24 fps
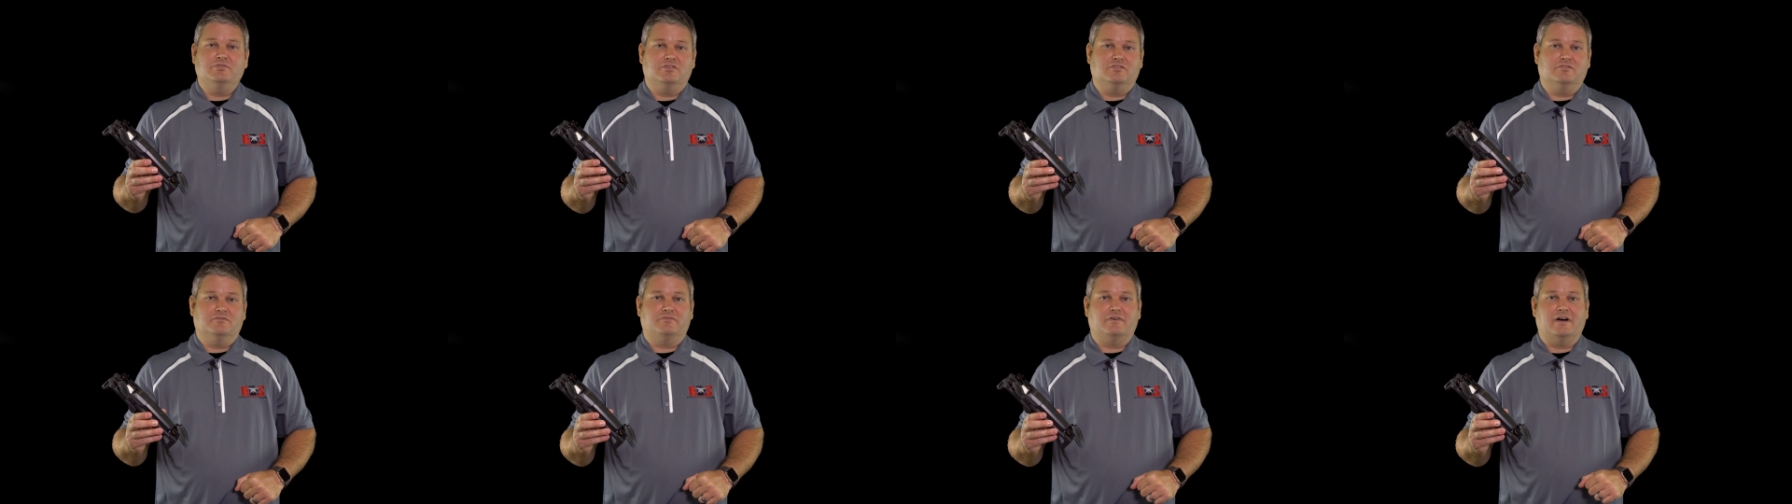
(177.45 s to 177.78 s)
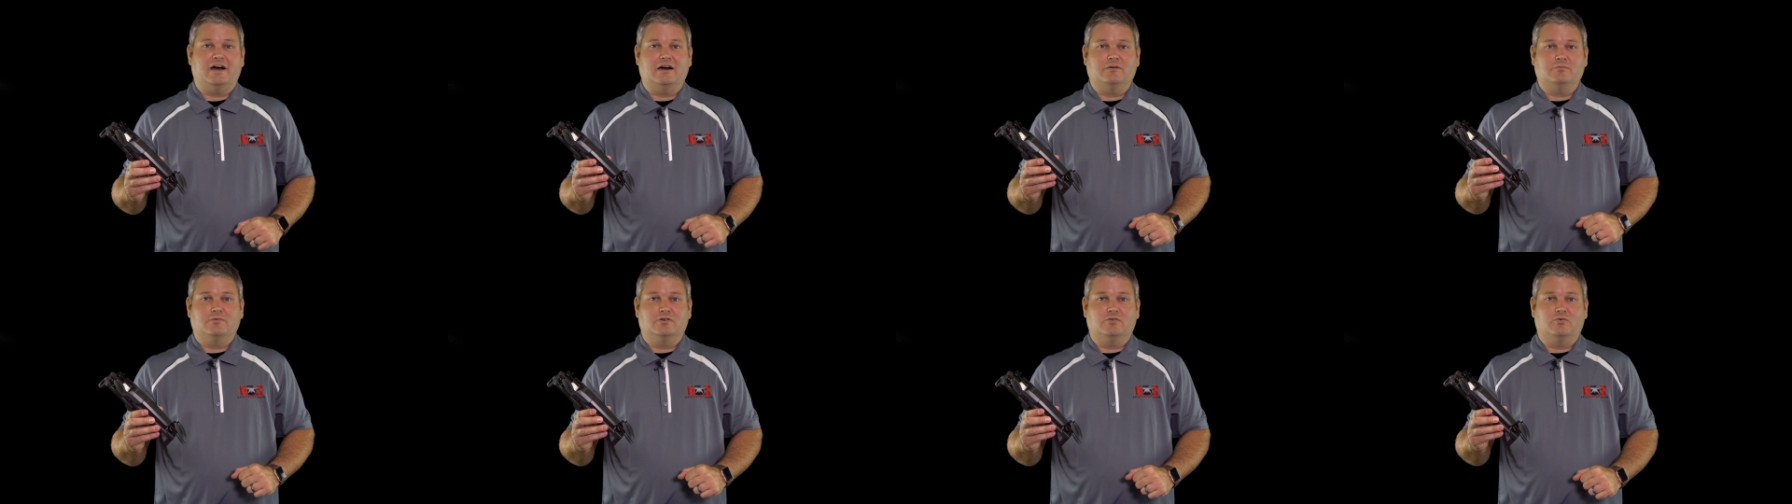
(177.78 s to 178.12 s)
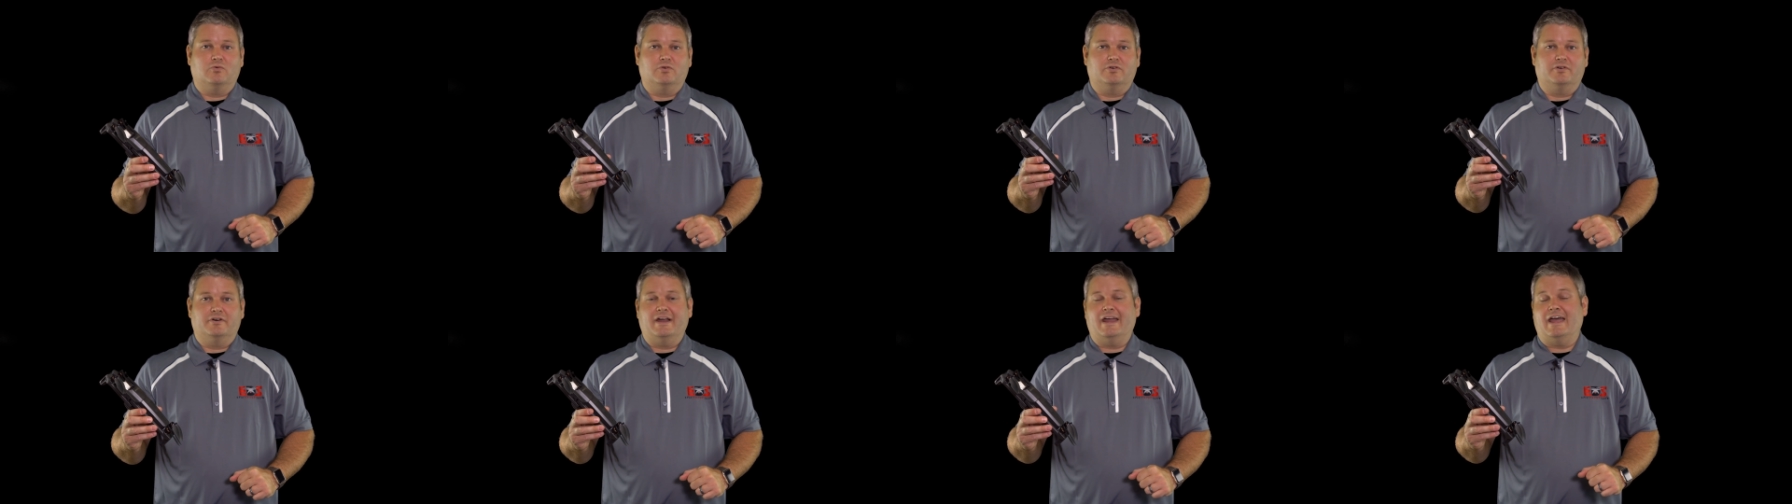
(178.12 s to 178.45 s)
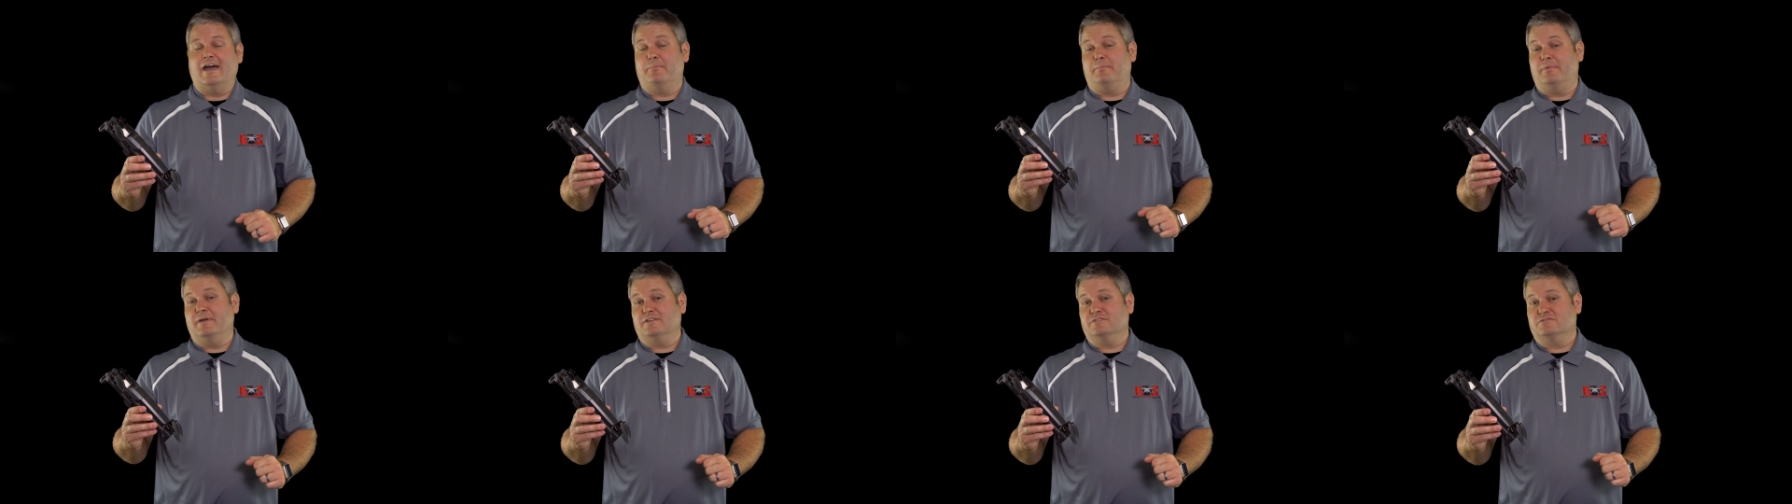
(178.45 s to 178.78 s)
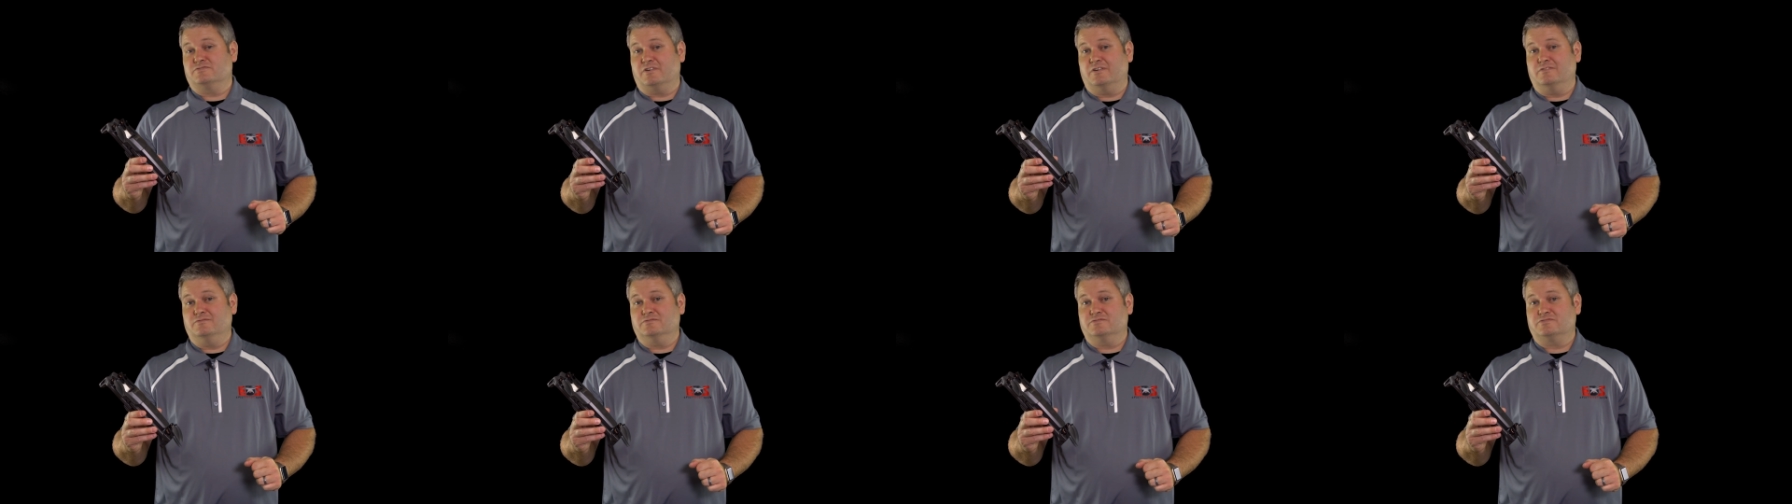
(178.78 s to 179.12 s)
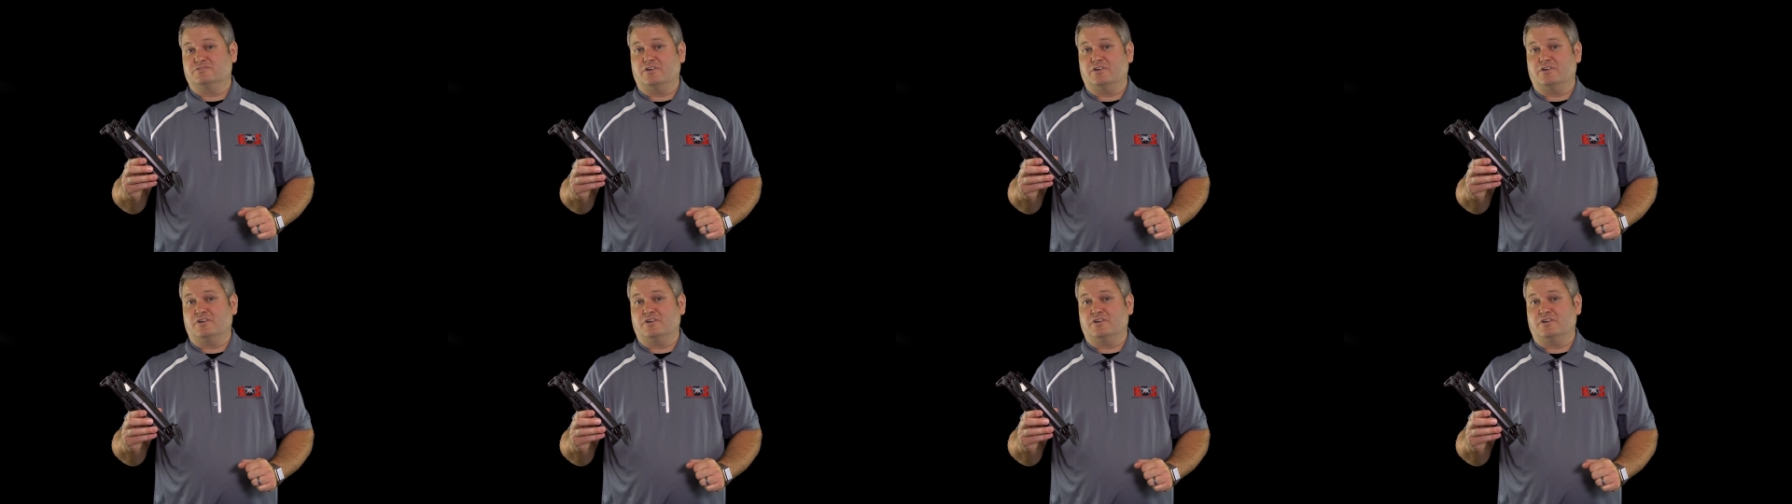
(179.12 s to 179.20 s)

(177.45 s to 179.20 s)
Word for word: You can find where to order Epic Drone